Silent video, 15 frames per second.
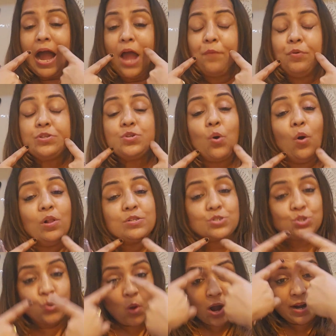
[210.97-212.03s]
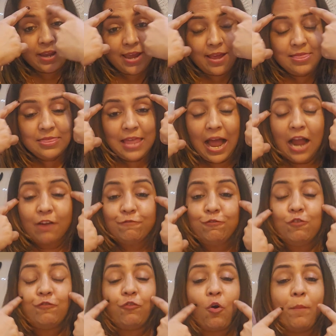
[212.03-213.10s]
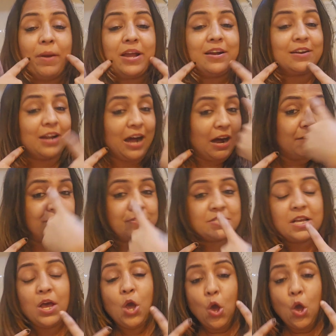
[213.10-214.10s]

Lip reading: I was also again thankful for my crafts